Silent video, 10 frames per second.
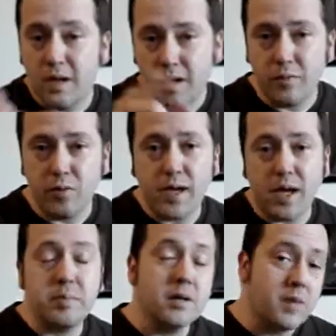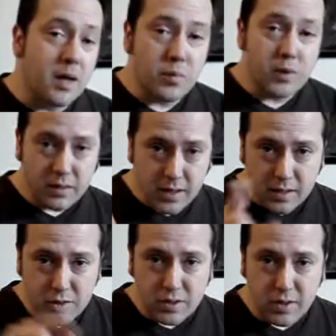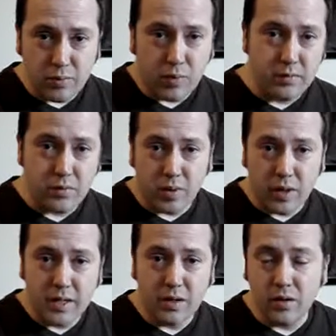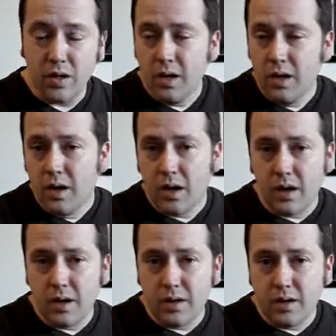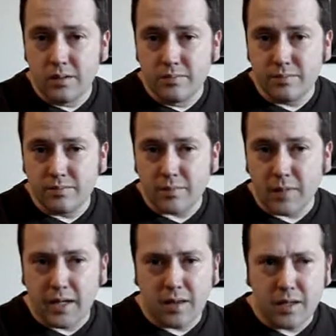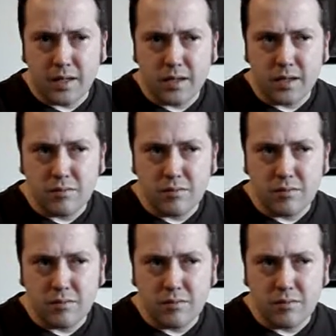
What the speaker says: I'm very happy, and I want to thank each and every one of you right here. I can't thank